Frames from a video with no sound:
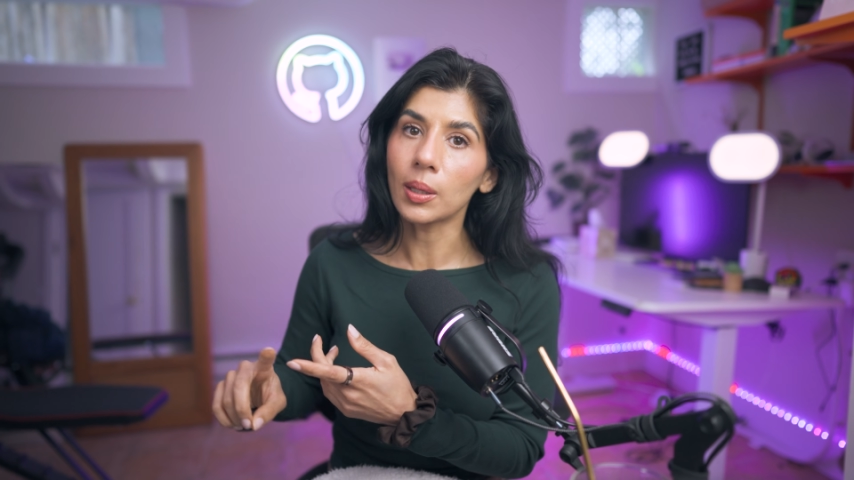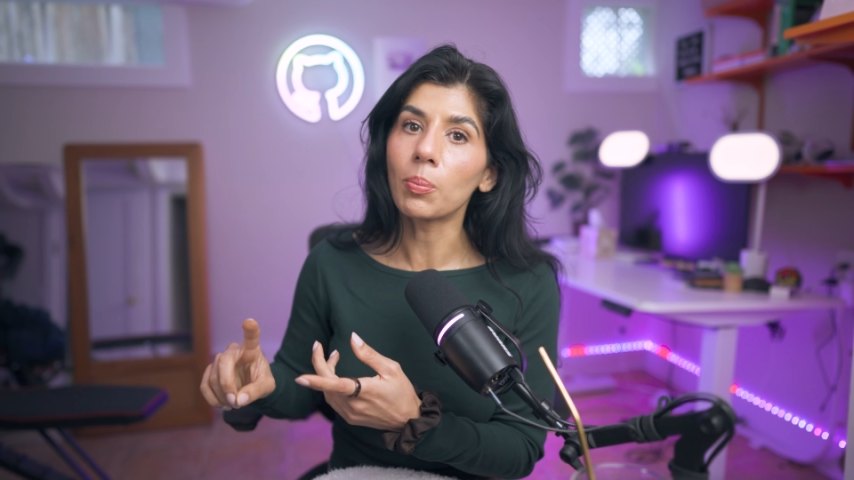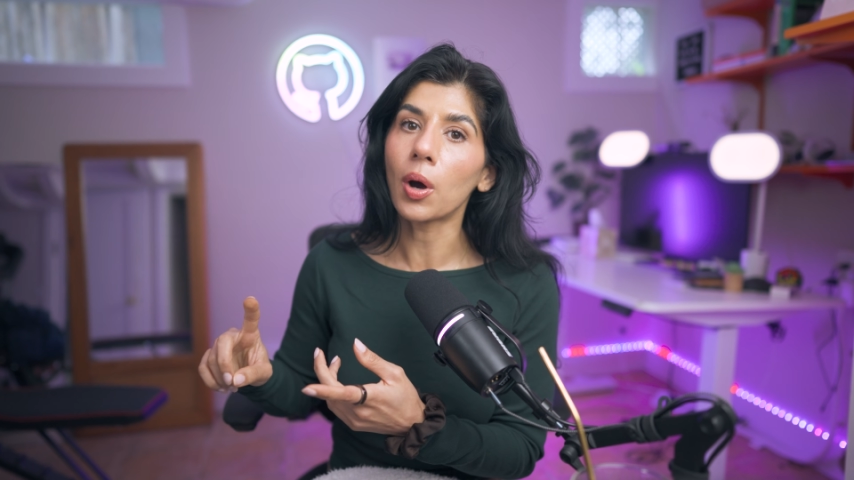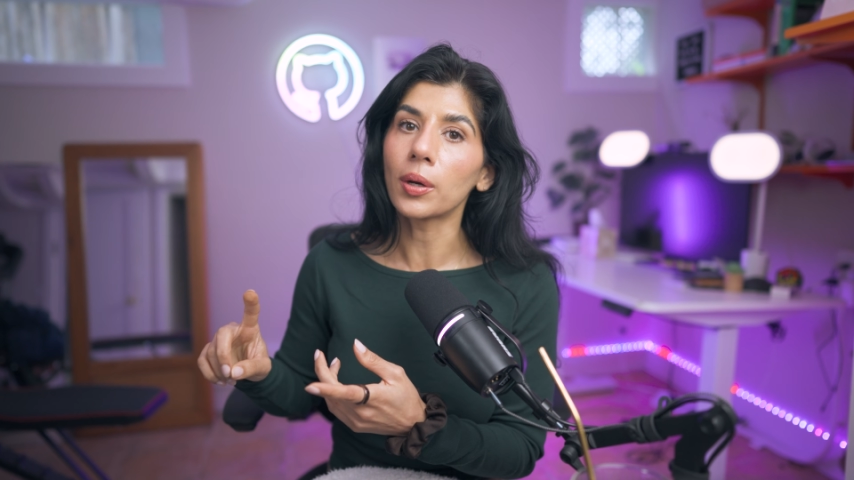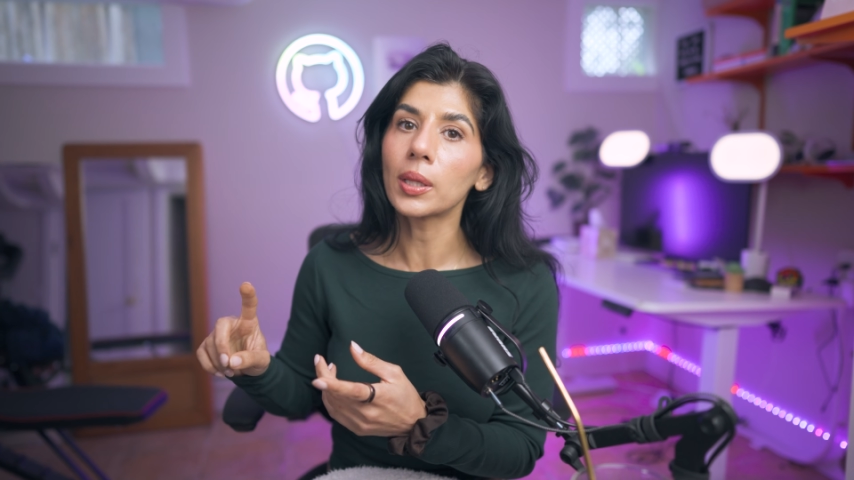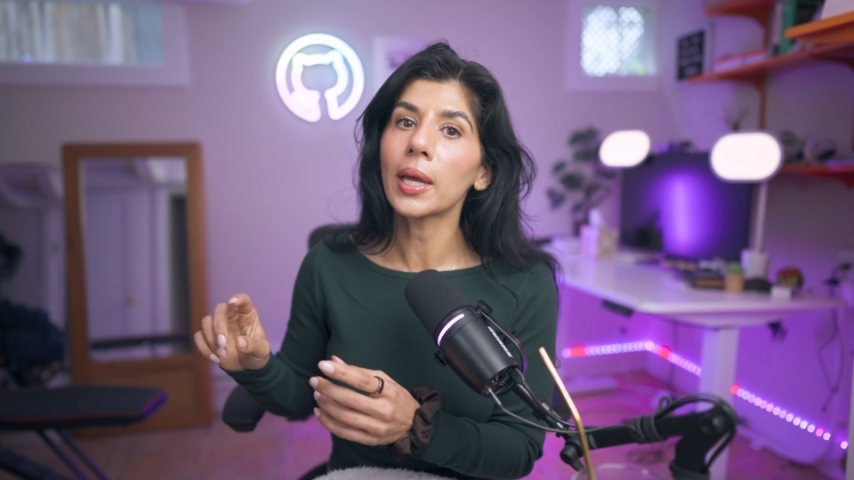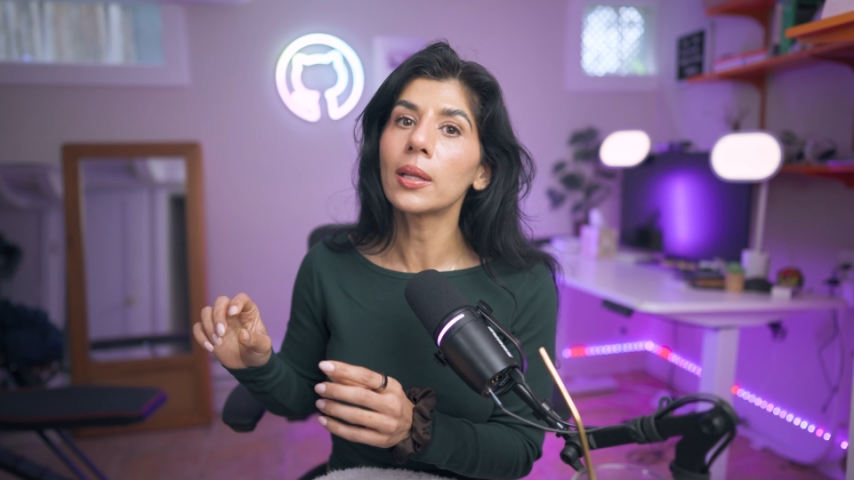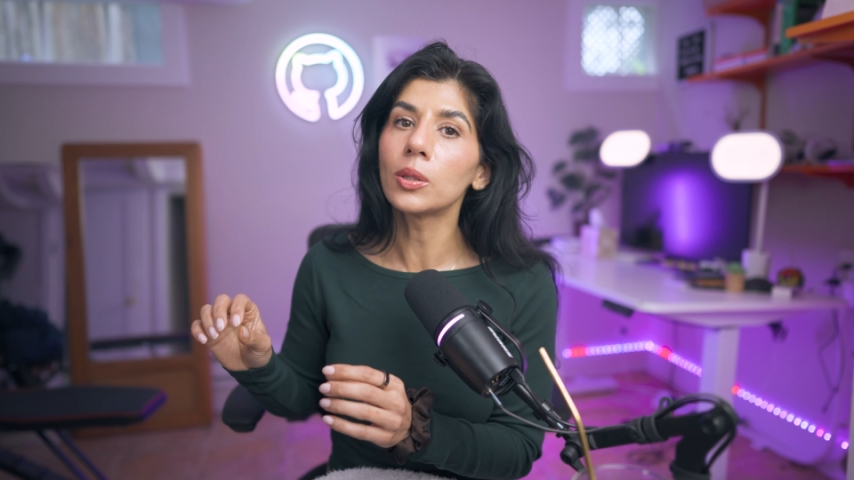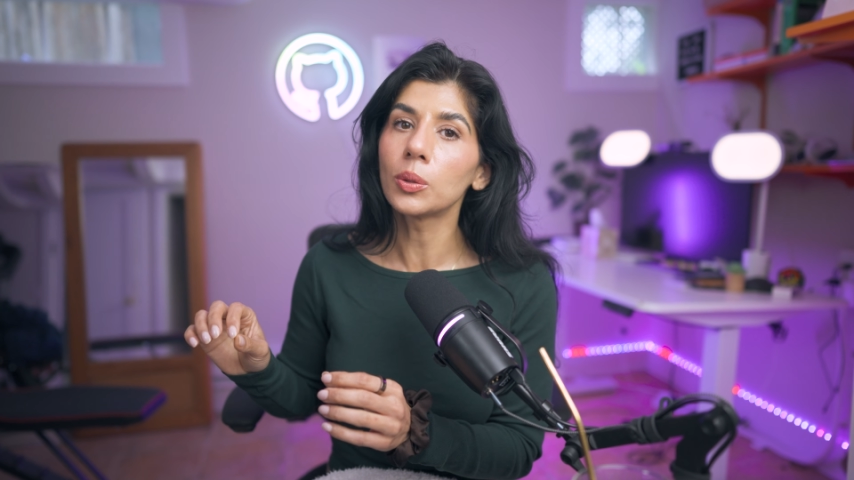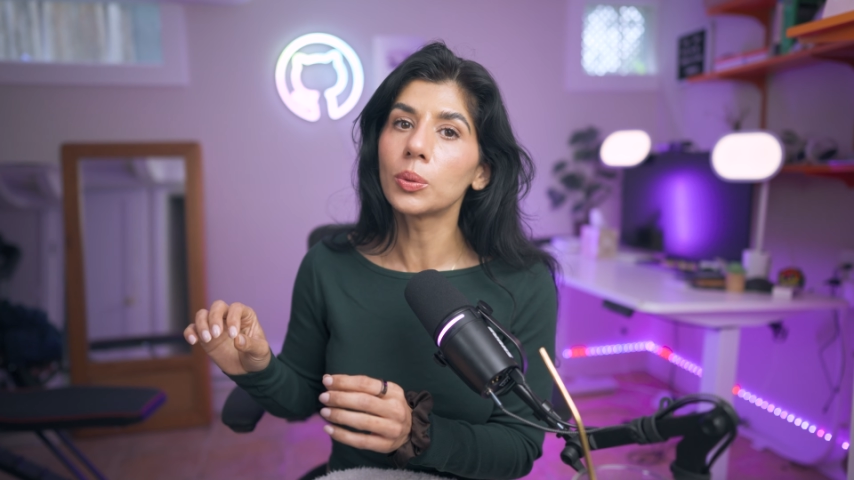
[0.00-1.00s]
the model
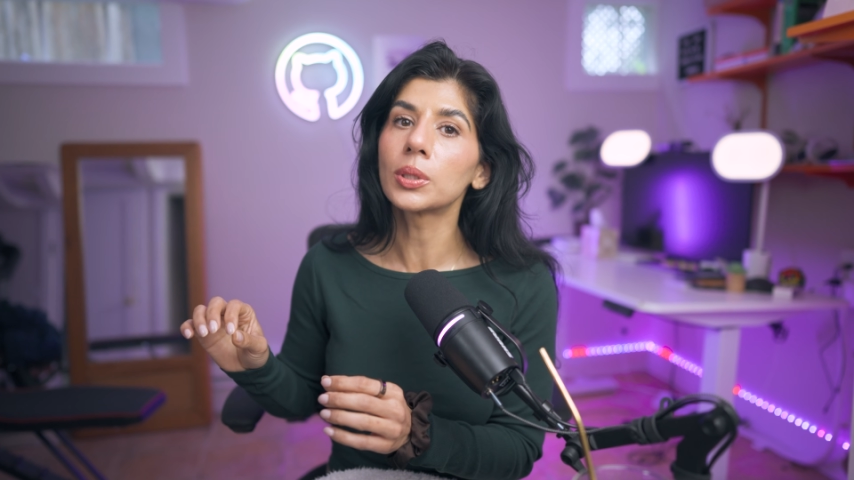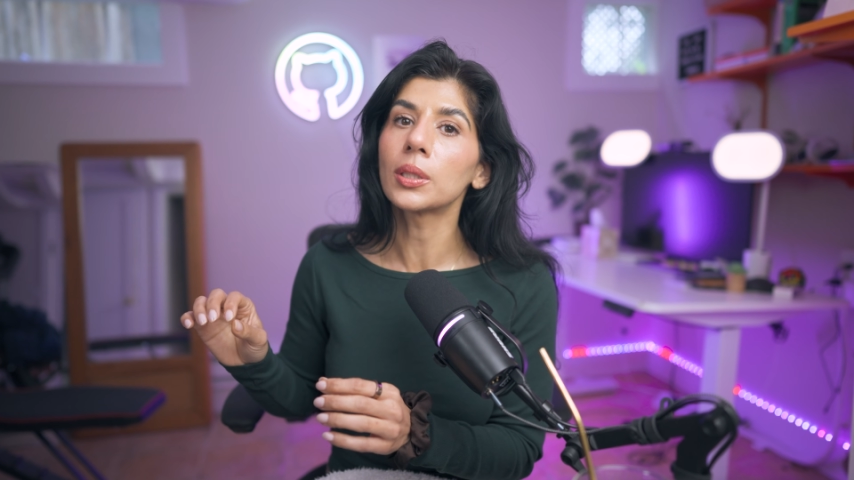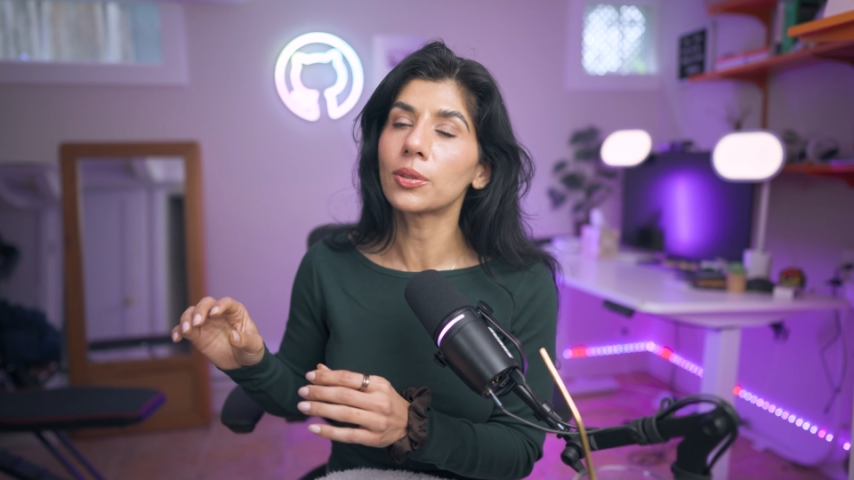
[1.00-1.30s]
can lose